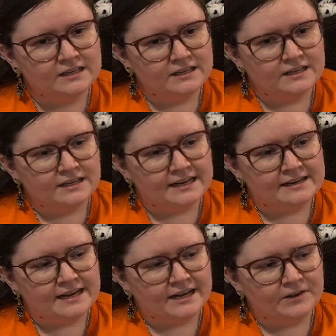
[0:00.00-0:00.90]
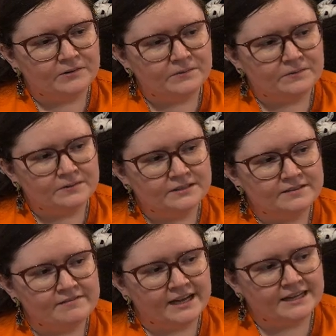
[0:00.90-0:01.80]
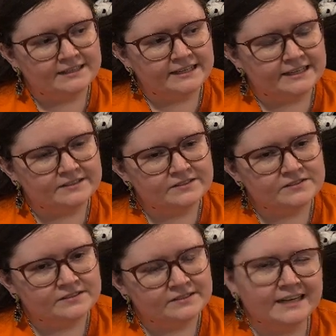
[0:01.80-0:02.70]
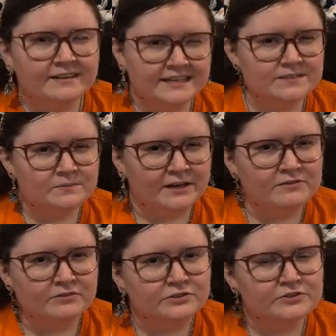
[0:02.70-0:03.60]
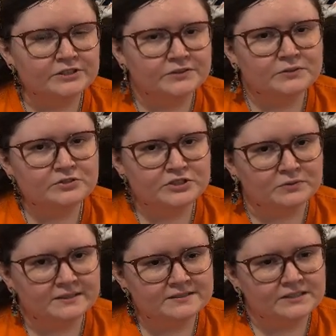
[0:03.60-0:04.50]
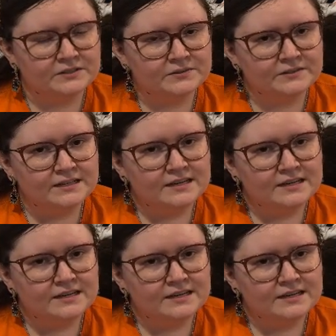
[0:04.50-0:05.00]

and how that Gail has a pet vulture who she rescued,